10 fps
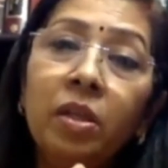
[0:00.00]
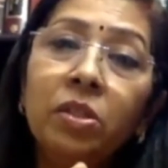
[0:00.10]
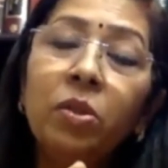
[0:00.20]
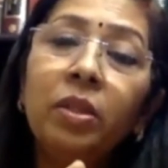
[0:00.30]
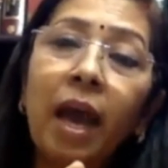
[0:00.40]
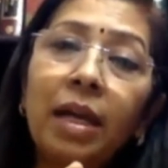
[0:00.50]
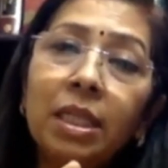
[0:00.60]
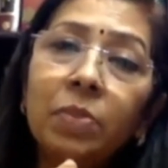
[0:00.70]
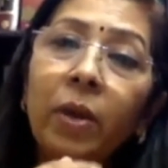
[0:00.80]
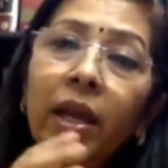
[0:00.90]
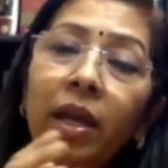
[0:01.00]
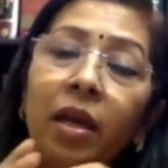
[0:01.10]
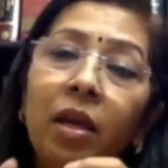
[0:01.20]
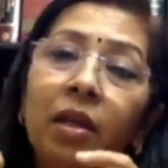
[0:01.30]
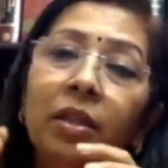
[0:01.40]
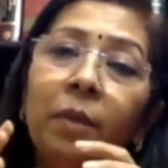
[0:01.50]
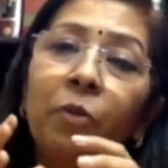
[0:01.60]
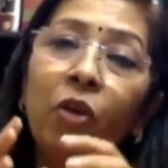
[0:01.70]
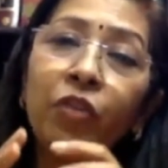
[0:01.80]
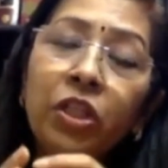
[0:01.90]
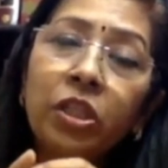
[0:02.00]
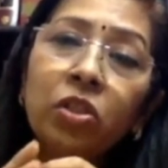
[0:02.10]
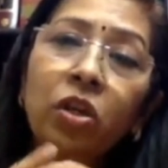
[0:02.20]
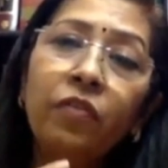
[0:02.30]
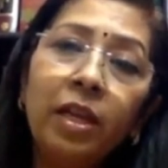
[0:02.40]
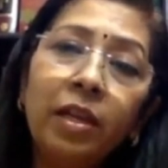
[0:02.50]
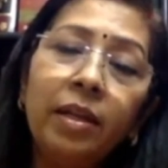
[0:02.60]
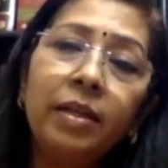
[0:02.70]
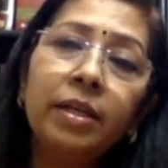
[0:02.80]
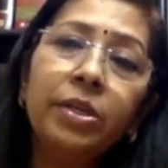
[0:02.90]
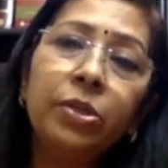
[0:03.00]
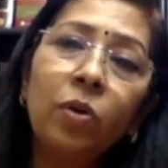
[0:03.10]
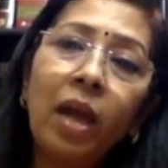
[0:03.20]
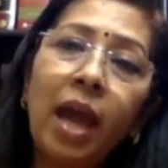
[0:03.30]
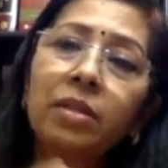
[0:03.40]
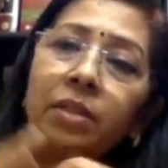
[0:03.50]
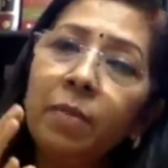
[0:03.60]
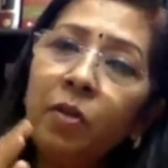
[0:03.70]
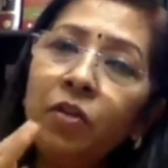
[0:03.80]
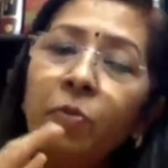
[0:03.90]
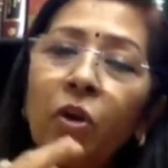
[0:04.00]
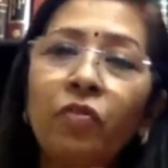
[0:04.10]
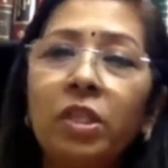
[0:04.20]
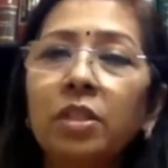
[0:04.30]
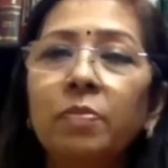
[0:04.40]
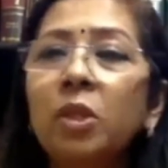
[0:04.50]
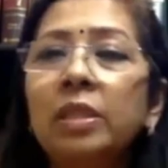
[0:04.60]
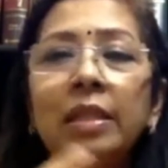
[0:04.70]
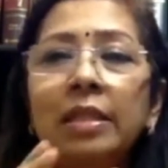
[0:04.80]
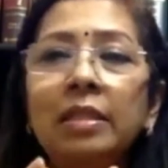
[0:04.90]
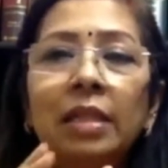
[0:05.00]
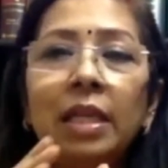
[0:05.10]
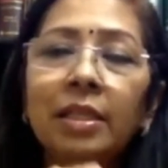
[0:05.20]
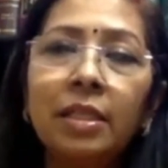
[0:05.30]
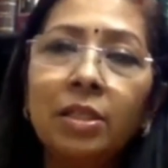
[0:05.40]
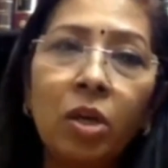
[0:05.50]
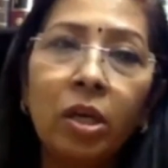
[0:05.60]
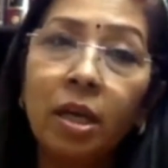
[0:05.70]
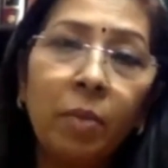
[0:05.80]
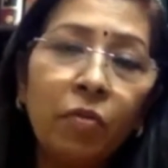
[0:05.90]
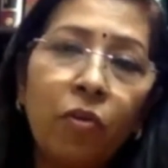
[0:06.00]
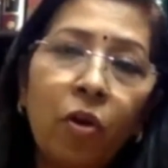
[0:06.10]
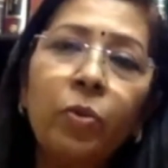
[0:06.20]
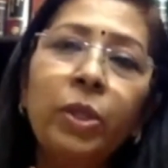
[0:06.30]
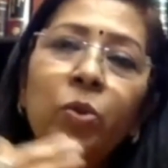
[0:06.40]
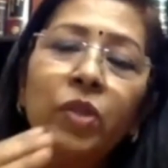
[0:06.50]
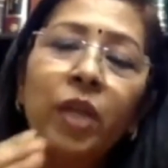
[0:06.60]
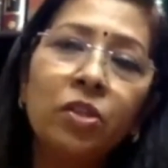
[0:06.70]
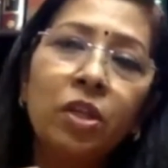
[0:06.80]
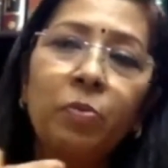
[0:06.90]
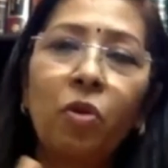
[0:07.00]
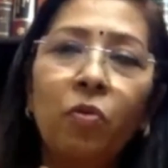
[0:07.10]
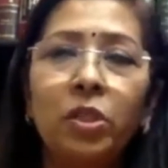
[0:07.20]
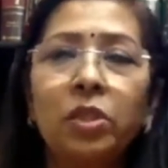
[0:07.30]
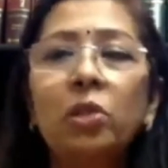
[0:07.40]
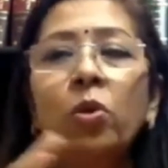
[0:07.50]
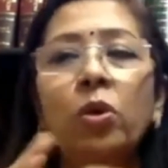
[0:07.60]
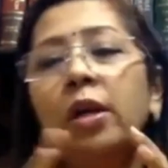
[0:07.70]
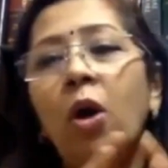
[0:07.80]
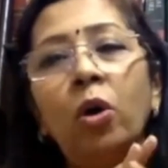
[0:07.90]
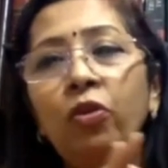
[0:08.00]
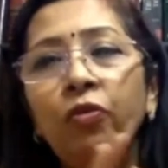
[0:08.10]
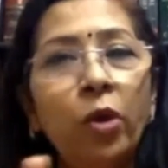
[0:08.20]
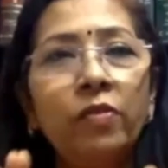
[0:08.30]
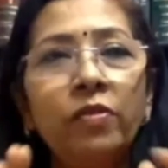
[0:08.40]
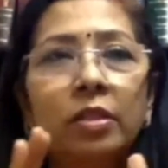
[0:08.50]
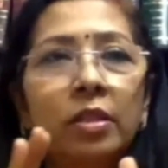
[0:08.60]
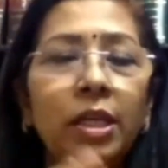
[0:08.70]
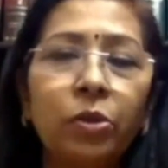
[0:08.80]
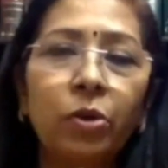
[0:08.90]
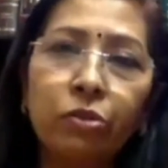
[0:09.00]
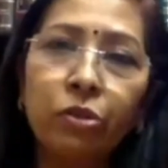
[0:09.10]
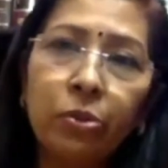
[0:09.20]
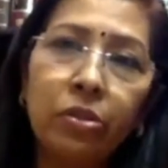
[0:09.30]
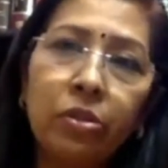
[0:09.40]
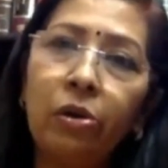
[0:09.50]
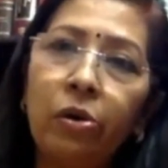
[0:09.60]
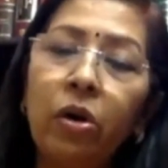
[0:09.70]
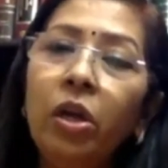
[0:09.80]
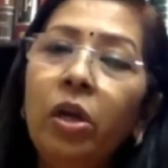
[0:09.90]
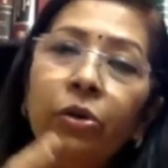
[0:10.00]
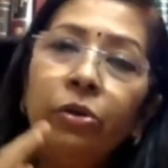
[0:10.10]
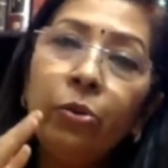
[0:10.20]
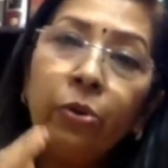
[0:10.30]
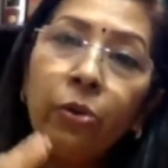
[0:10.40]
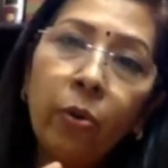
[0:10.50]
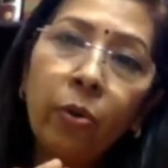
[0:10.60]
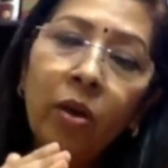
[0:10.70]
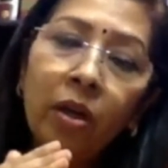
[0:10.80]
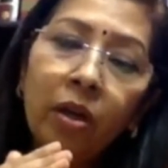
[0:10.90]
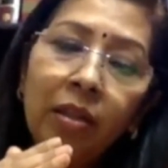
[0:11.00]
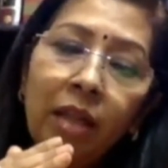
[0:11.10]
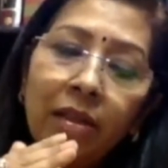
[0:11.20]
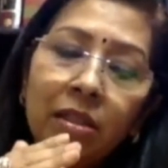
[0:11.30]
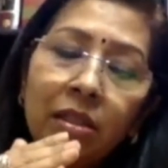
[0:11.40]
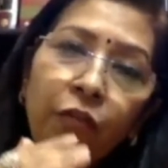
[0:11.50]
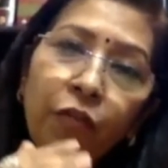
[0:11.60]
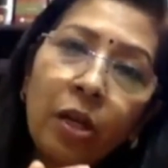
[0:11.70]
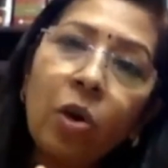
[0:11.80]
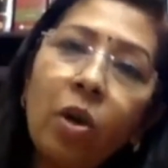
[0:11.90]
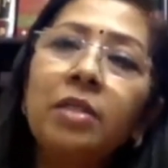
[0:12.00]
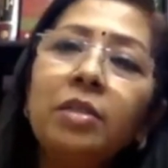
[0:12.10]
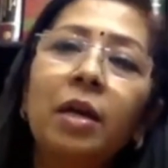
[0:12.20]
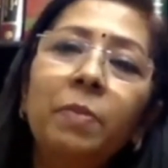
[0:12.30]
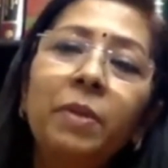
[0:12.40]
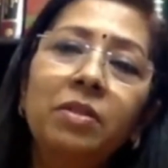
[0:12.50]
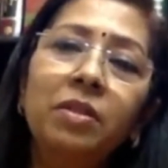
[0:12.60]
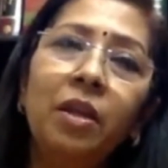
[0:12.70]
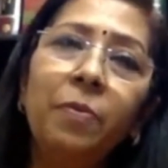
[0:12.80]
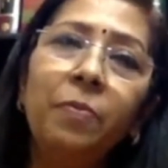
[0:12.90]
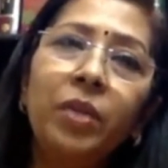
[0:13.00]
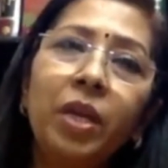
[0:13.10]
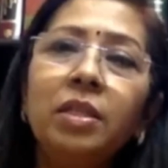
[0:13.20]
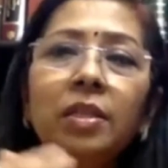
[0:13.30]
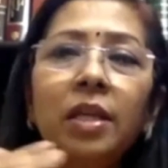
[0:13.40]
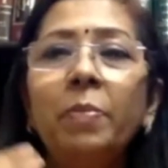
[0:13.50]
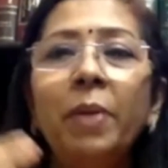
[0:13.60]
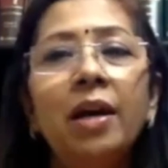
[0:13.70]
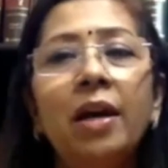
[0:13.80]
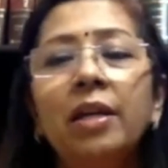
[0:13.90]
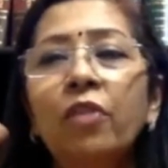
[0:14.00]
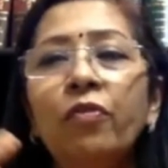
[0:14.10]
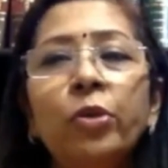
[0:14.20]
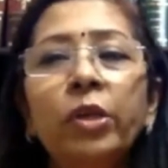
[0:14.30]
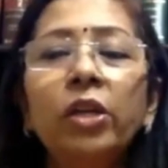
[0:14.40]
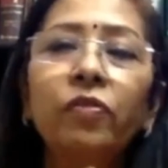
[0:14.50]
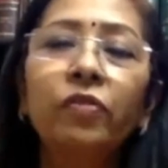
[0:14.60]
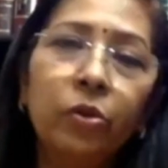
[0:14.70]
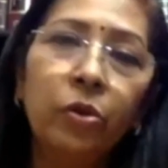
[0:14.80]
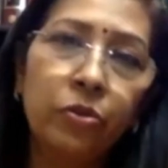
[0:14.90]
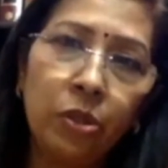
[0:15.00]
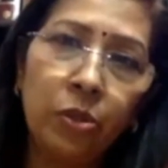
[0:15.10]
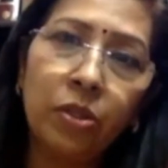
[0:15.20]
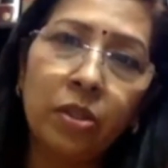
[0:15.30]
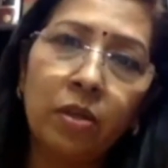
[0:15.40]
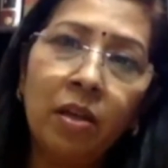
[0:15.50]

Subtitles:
So that is why the provisions of Delhi Rent Control Act, some of the provisions, because legislature is not coming forward to change the provisions. Look, all of you have studied constitutional law. You know that if a law is arbitrary, it is hit by Article 14 of the Constitution.